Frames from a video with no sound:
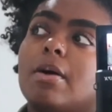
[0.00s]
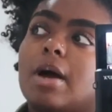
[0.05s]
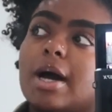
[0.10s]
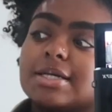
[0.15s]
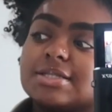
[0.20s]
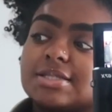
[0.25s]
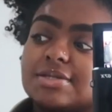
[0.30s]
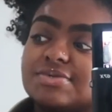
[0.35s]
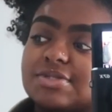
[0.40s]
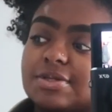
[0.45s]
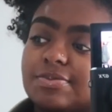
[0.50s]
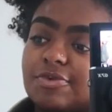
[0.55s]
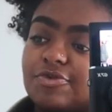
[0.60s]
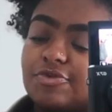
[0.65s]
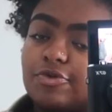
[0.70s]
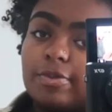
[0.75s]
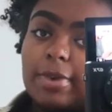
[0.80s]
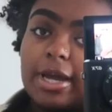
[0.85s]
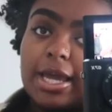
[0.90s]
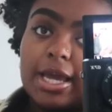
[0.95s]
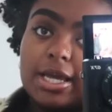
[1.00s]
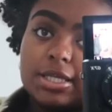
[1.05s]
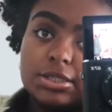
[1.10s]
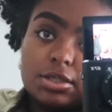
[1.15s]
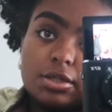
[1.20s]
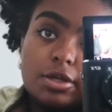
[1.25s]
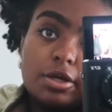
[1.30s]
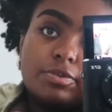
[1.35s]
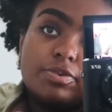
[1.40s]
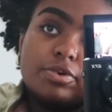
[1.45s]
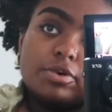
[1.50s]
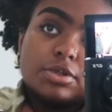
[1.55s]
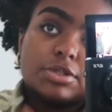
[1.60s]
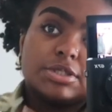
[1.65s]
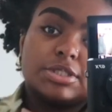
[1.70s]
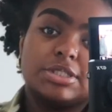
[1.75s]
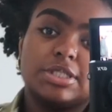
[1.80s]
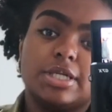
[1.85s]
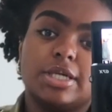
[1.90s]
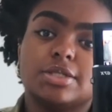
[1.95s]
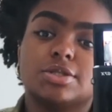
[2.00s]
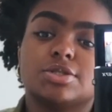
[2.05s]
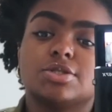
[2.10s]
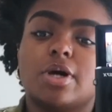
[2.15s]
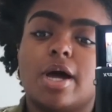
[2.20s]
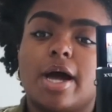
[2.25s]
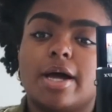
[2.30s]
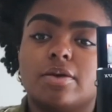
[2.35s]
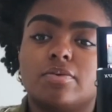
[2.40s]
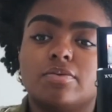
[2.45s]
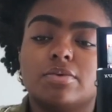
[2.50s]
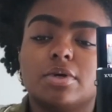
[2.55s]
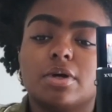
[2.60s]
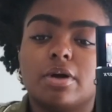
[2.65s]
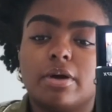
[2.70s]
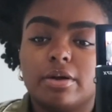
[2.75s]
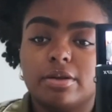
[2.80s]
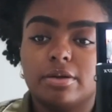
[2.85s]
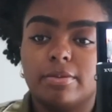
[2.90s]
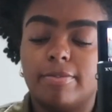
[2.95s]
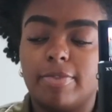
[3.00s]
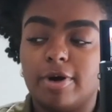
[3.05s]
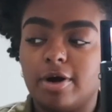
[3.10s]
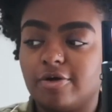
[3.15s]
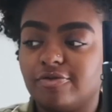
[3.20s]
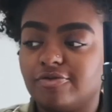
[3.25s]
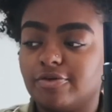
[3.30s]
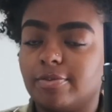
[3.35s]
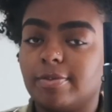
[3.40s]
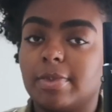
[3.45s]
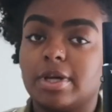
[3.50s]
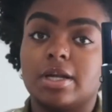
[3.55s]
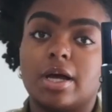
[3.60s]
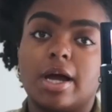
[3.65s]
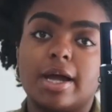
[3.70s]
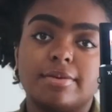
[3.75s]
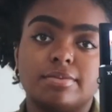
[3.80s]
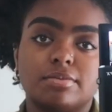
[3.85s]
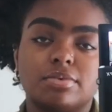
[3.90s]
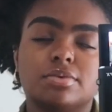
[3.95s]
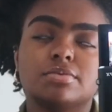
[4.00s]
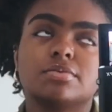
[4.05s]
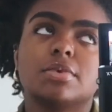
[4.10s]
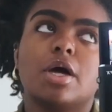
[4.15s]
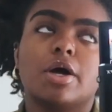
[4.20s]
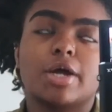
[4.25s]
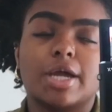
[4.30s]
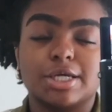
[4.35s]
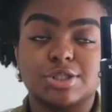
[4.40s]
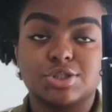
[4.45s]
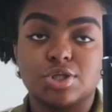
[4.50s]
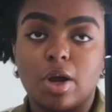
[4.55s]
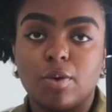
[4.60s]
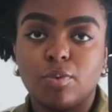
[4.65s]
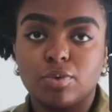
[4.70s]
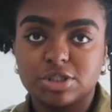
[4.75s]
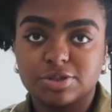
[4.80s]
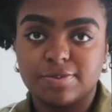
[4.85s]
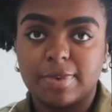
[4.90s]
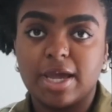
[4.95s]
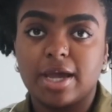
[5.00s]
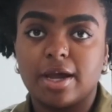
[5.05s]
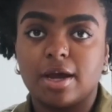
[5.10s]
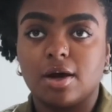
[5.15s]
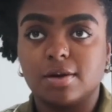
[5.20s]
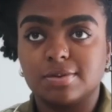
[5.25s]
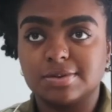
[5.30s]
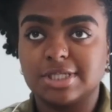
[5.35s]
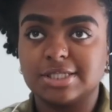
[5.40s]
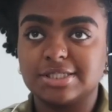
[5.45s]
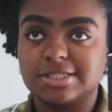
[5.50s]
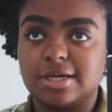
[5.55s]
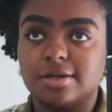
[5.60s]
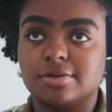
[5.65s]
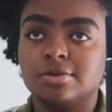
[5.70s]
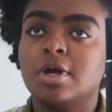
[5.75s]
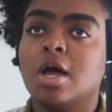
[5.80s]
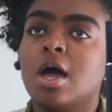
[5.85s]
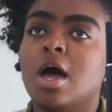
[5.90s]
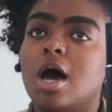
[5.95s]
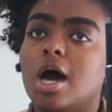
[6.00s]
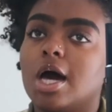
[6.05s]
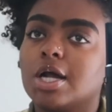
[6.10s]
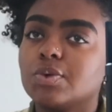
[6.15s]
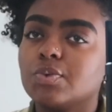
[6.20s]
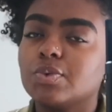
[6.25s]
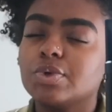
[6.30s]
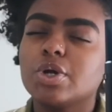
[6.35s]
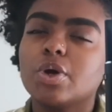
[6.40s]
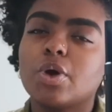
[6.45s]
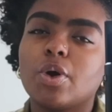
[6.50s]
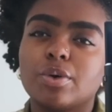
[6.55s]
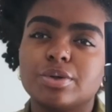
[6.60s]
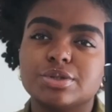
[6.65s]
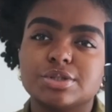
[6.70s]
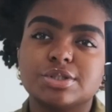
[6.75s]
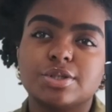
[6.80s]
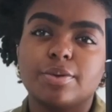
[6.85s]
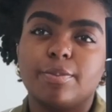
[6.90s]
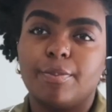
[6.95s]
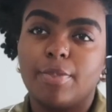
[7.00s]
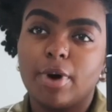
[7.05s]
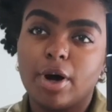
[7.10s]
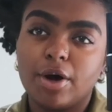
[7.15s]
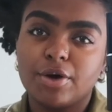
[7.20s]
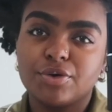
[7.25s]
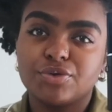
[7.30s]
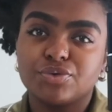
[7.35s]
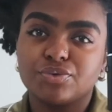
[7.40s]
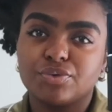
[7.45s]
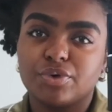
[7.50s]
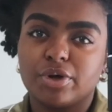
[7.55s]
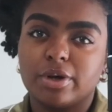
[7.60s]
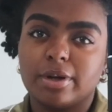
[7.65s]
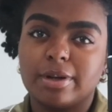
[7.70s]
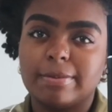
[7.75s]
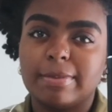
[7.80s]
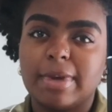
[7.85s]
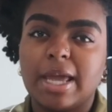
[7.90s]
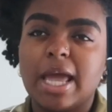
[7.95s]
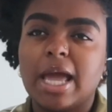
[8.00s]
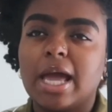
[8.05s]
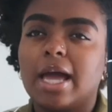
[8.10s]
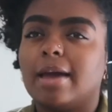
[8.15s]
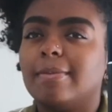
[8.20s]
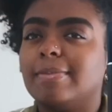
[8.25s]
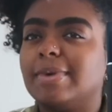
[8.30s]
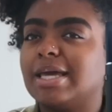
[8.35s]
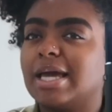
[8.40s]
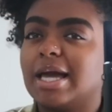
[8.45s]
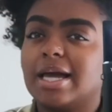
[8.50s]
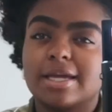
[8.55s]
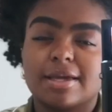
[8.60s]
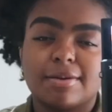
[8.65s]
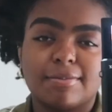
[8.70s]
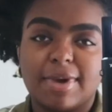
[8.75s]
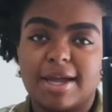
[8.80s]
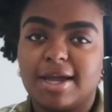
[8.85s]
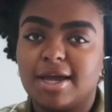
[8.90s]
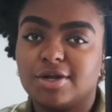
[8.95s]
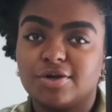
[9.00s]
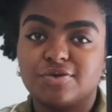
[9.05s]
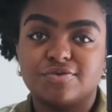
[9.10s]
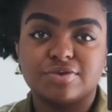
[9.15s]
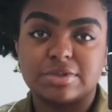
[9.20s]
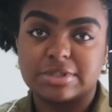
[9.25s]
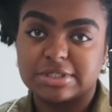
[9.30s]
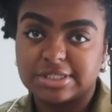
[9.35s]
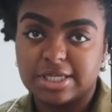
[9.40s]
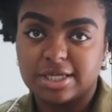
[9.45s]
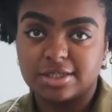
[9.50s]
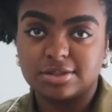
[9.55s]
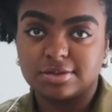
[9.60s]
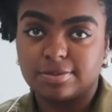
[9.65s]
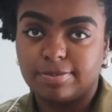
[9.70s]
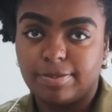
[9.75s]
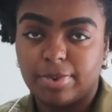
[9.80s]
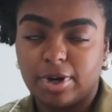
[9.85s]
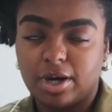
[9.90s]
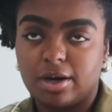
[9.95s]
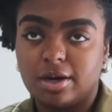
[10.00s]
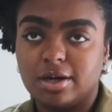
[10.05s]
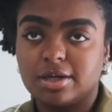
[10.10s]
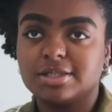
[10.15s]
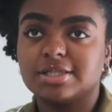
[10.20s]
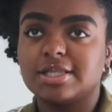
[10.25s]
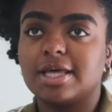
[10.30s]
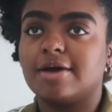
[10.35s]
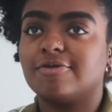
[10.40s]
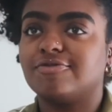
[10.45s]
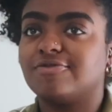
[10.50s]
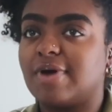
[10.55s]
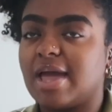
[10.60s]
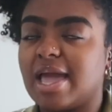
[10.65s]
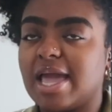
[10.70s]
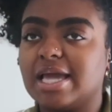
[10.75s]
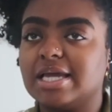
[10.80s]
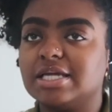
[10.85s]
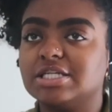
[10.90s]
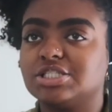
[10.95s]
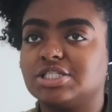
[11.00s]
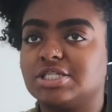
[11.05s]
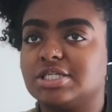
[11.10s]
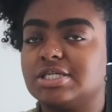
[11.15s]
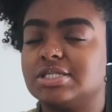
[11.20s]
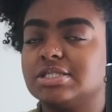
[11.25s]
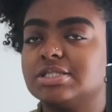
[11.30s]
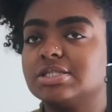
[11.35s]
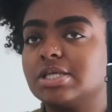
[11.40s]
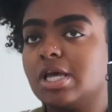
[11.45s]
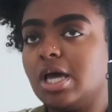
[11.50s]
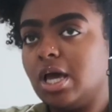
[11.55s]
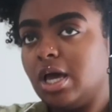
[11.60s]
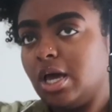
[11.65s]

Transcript: As I've said before, my hair is low porosity, so I don't want to go in the bathroom and so I wash my hair upside down. I don't want to go into the bathroom and be hanging my head over the side of the bath for ages.